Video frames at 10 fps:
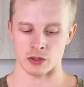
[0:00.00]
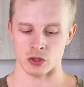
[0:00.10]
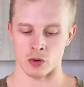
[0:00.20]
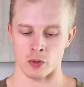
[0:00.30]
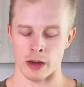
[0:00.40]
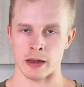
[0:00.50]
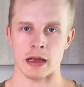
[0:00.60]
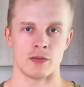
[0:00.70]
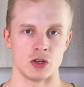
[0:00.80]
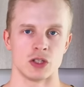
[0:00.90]
So uh,
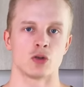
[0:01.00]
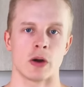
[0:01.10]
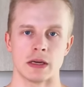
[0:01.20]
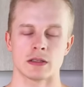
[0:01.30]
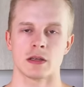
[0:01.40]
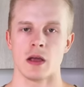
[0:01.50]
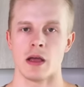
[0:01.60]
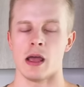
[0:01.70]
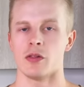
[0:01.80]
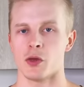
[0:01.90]
yeah, fish is great
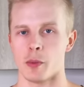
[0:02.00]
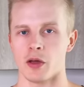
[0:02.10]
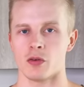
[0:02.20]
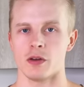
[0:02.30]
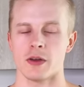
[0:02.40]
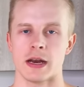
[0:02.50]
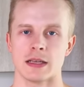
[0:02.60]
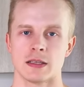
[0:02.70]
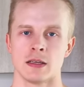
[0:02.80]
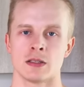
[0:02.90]
healthy omega-3 fatty
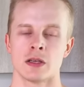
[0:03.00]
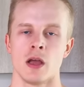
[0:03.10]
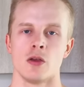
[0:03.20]
acids,